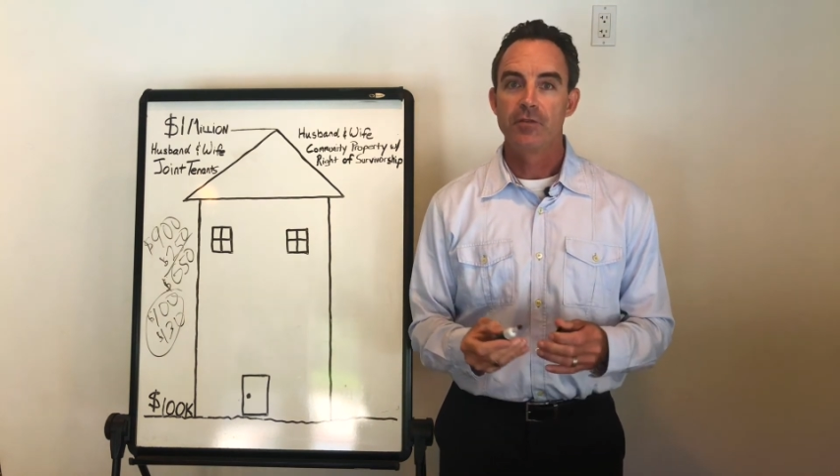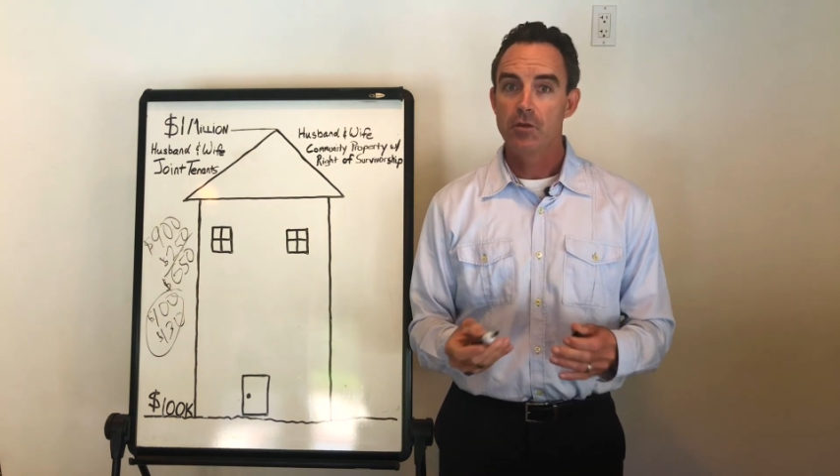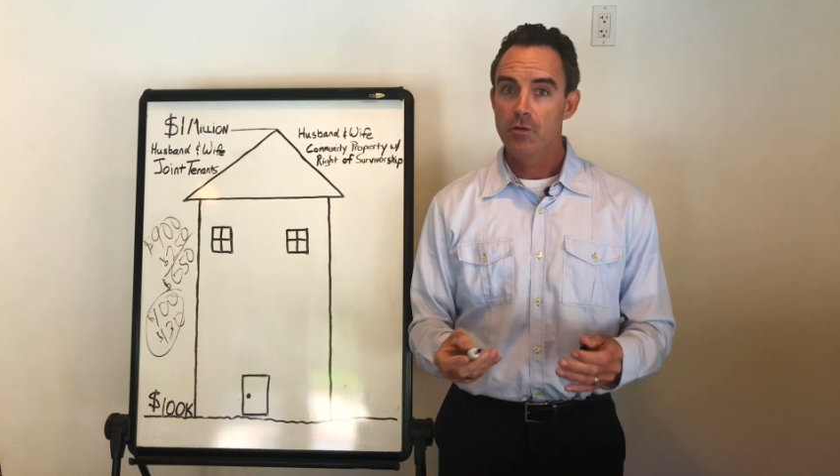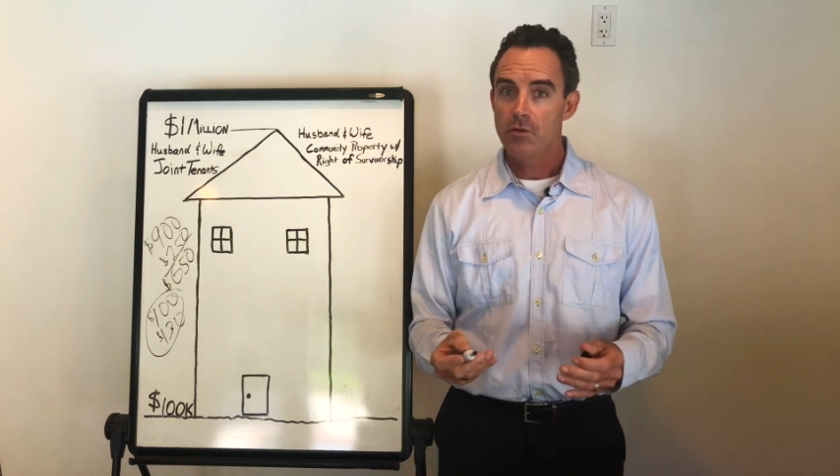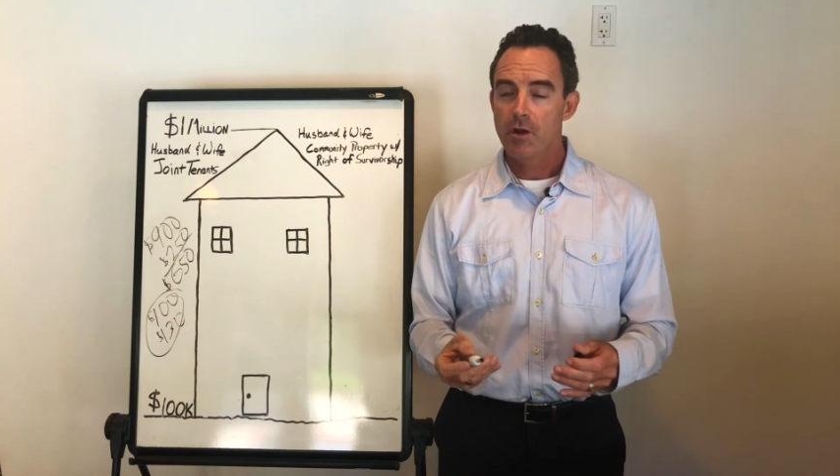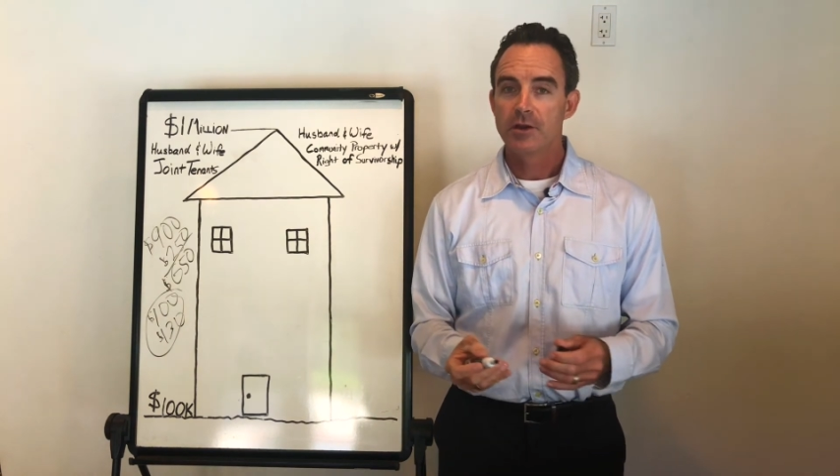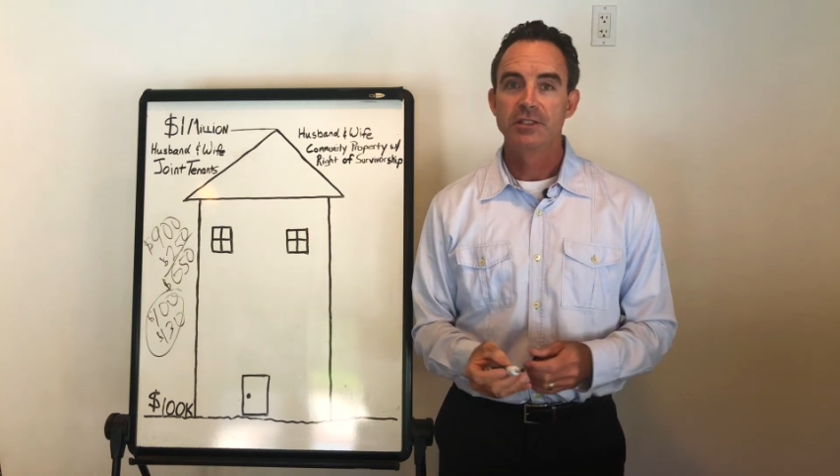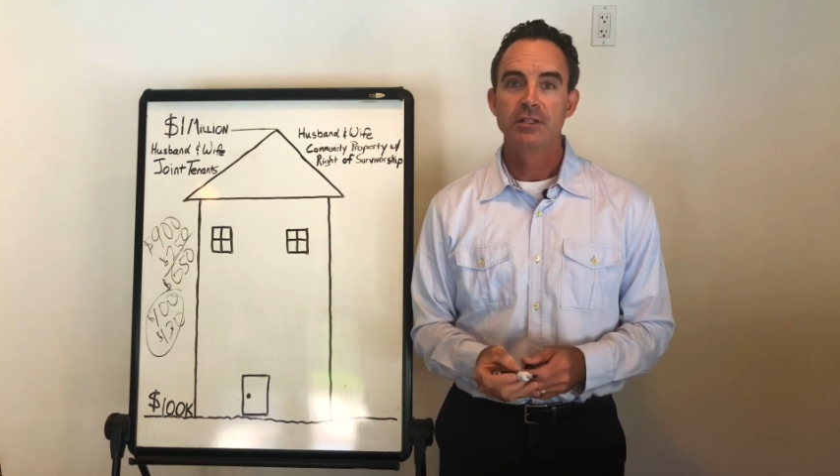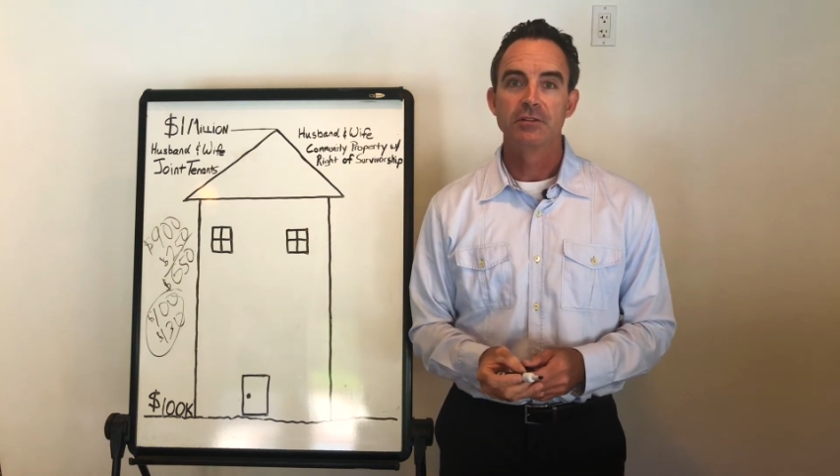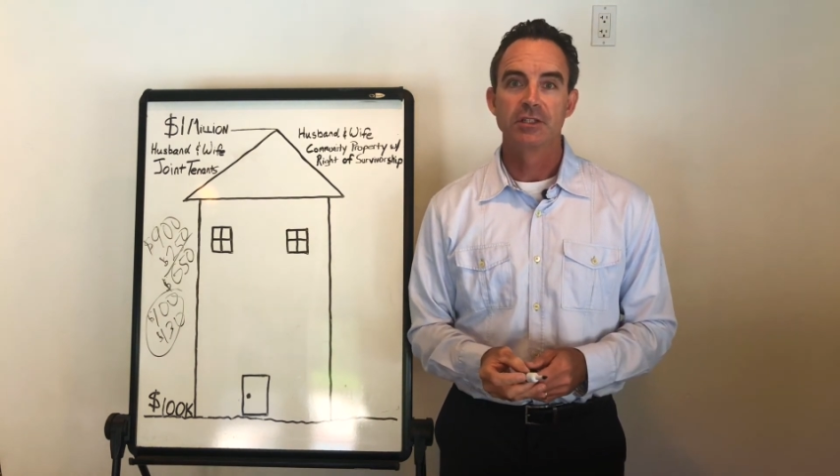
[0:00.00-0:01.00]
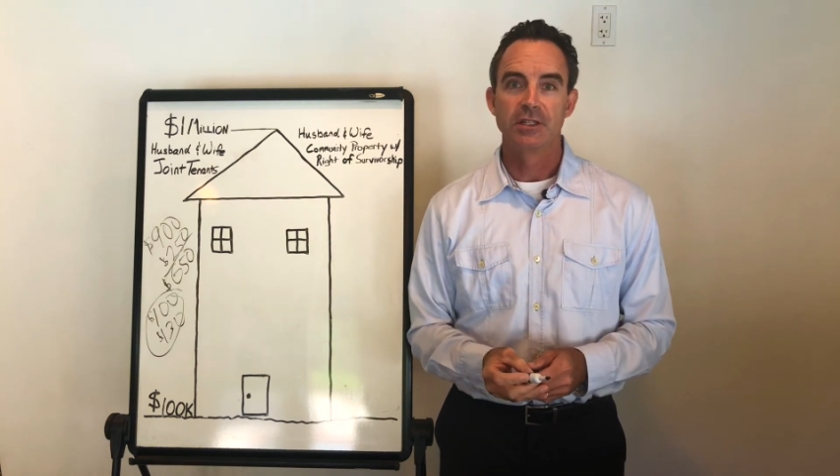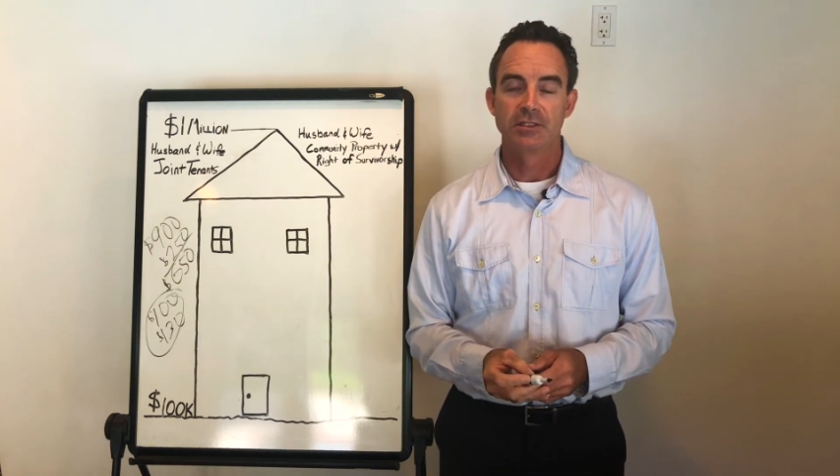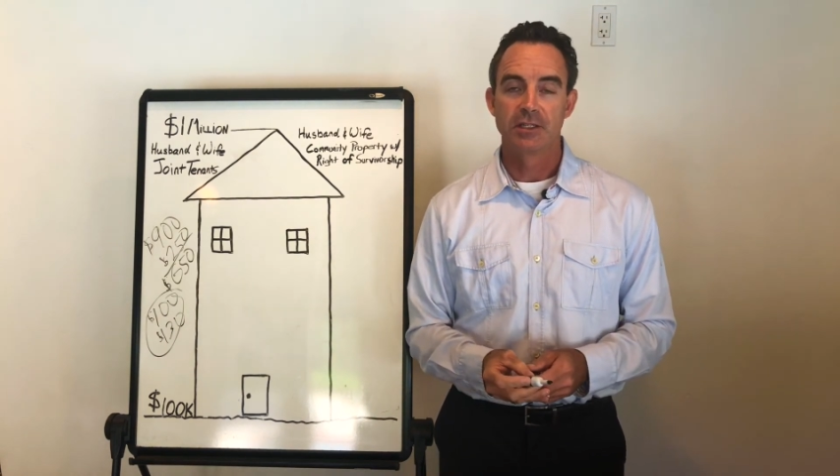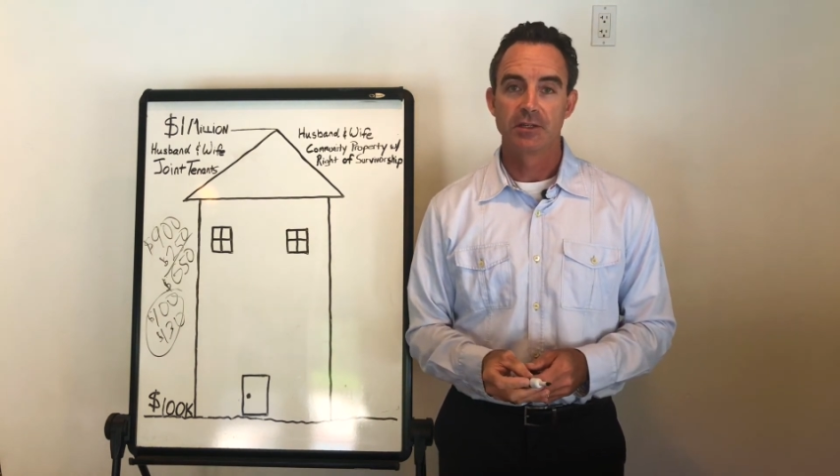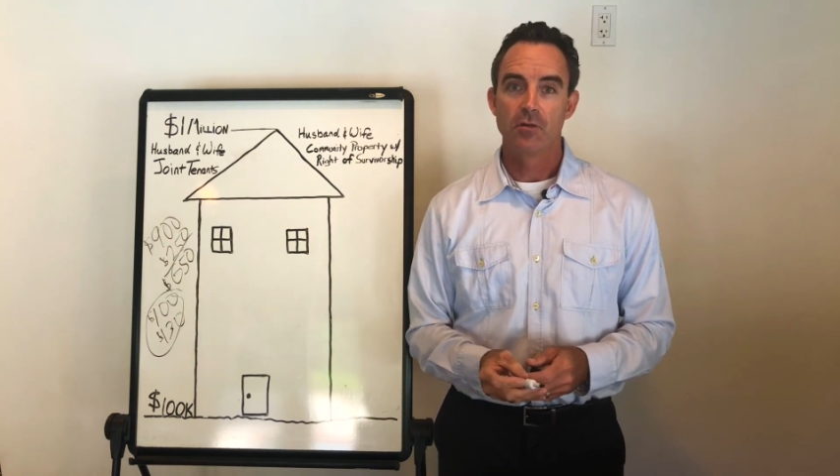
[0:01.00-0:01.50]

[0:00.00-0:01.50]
you are a senior citizen,